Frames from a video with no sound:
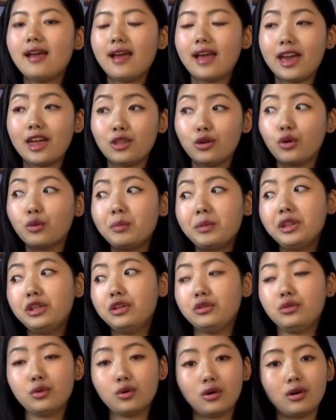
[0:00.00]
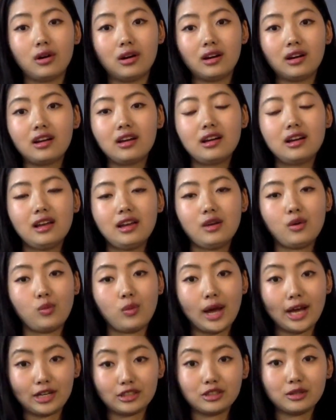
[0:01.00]
and opened the door
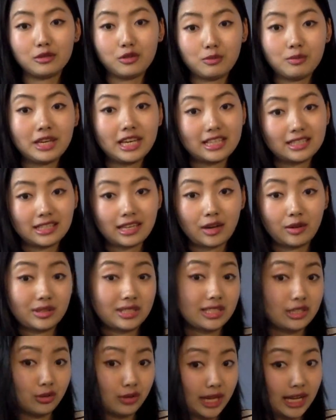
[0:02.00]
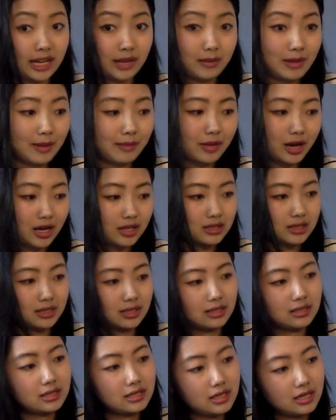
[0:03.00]
while the UPS guy was still getting my
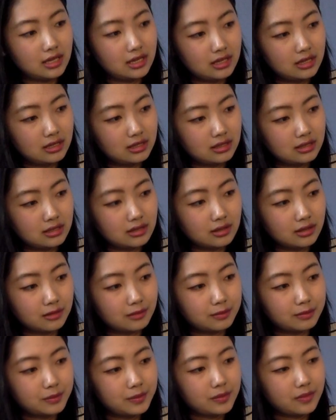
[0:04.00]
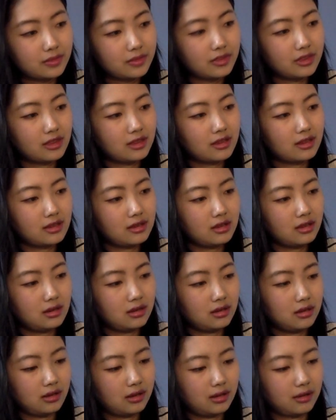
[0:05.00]
boxes. So
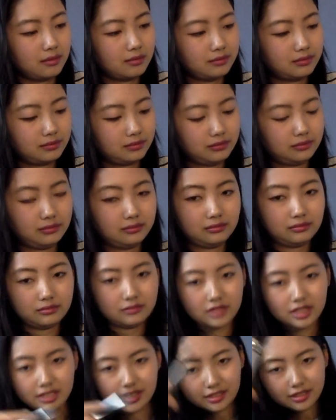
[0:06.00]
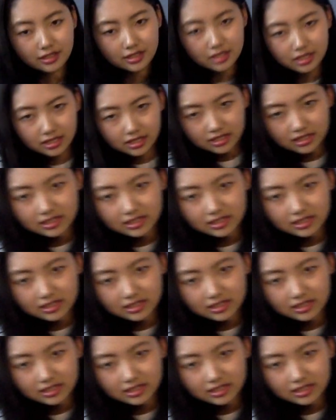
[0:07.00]
I'm just gonna,